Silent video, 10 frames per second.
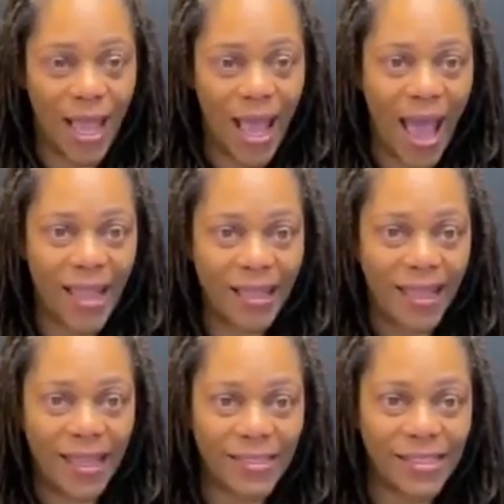motion.
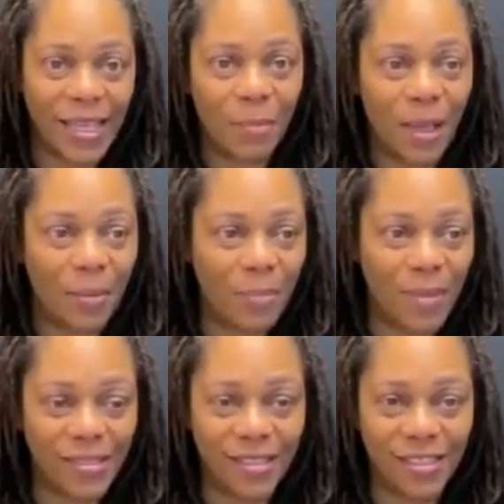I can't
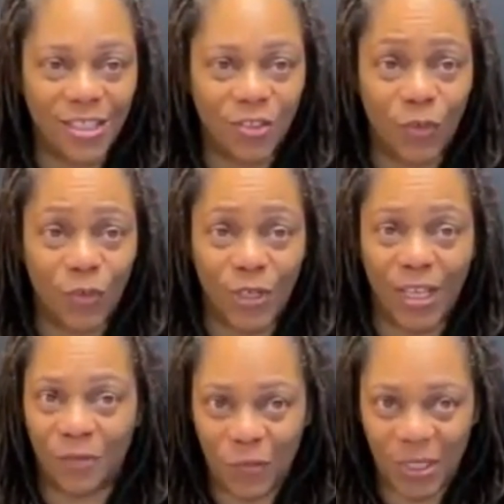say my message
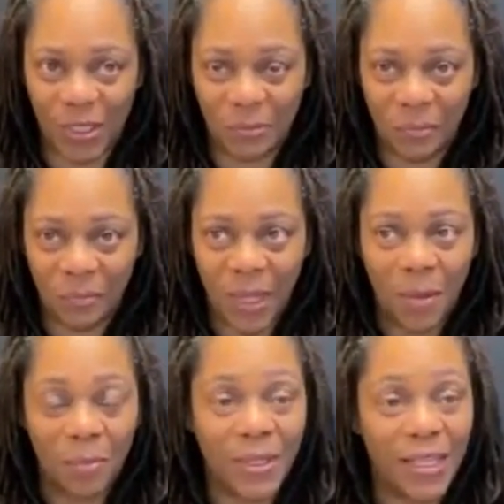is for
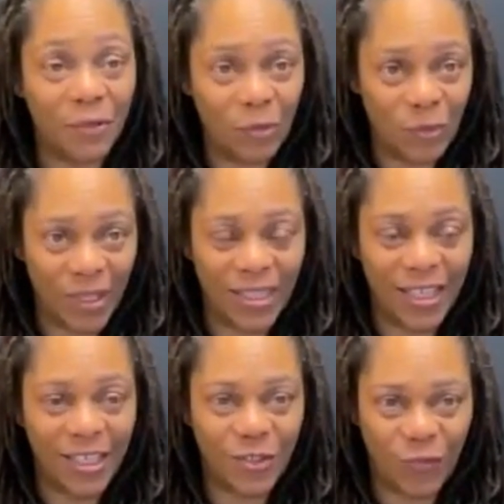everyone, but
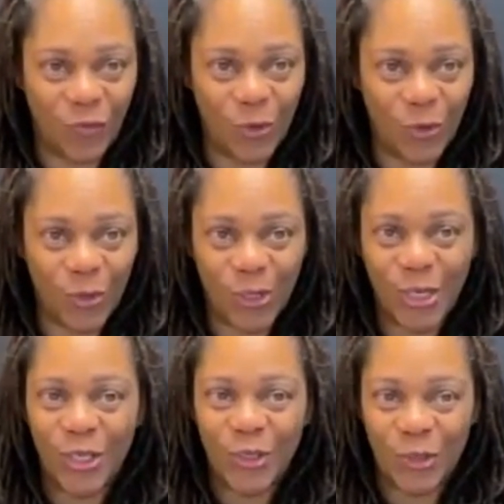everyone that it's
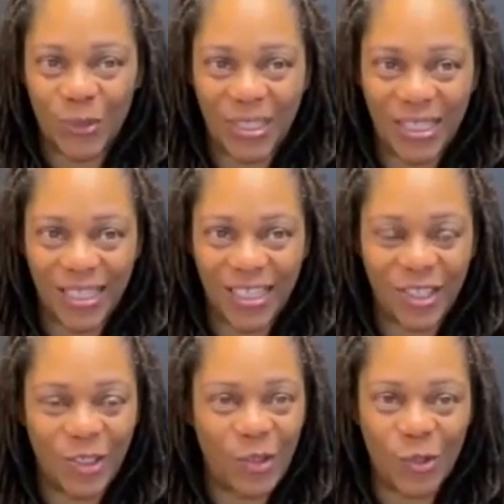for, you'll
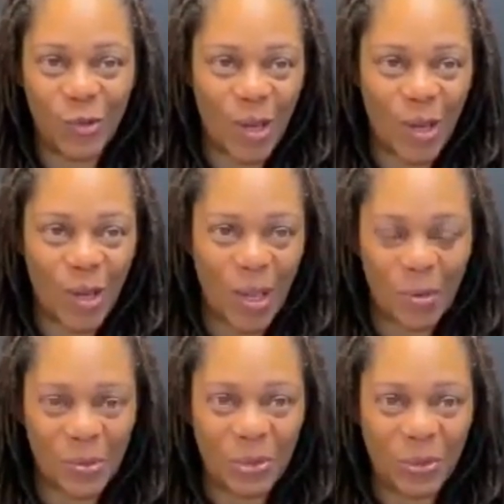get it. You'll
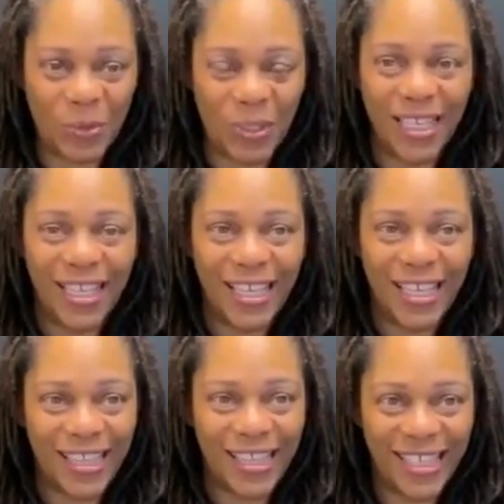grab hold to it,
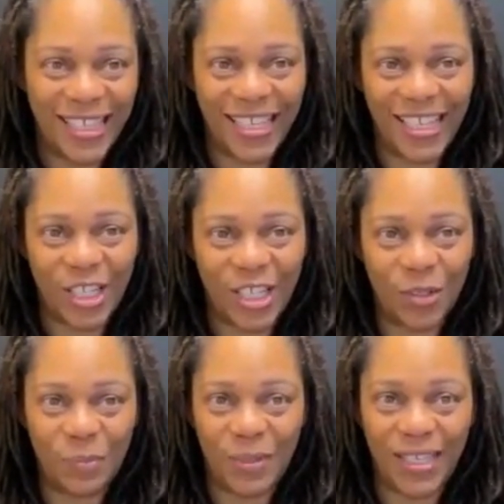and then
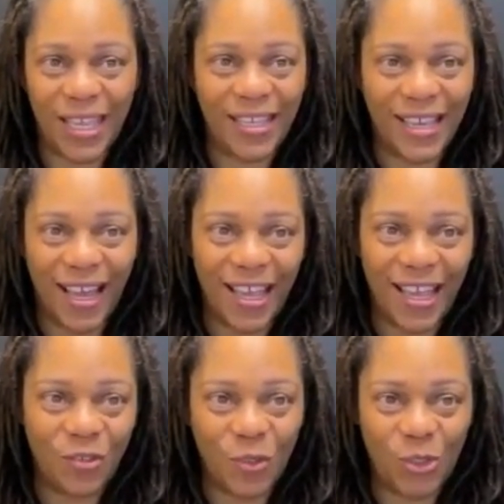it'll be a
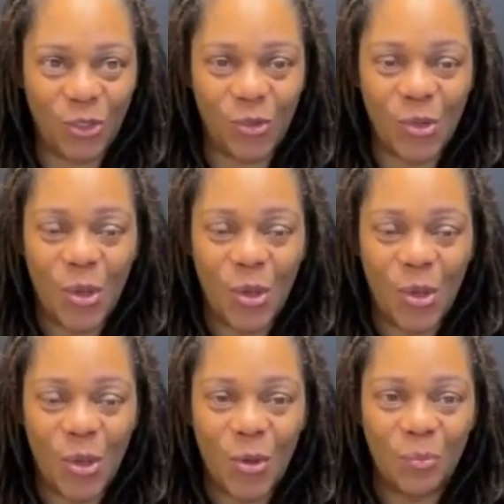guide for
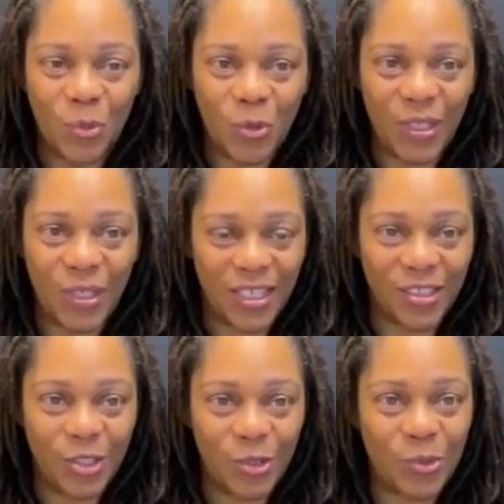you
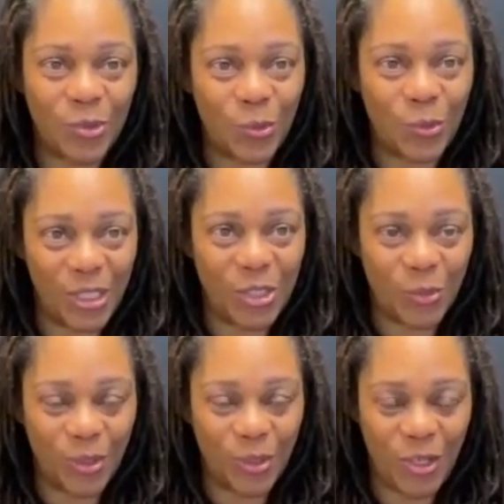moving into
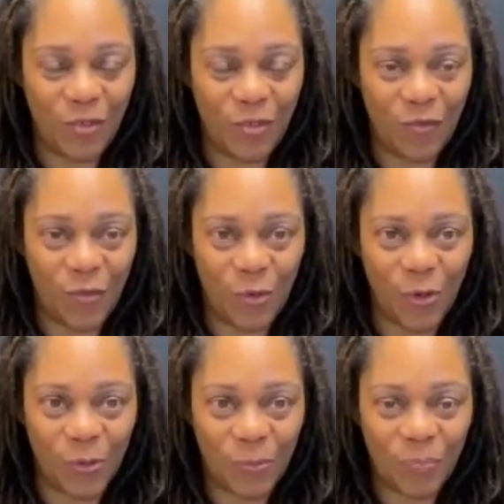
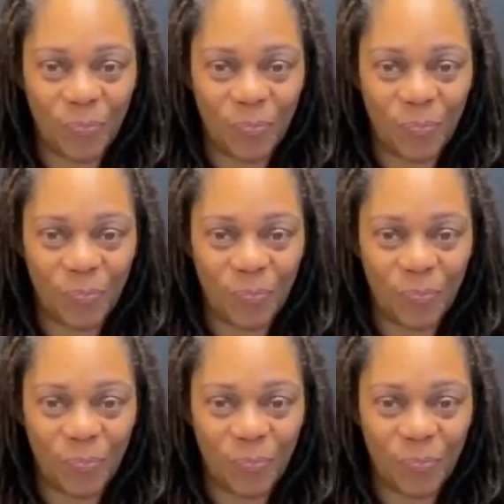2024.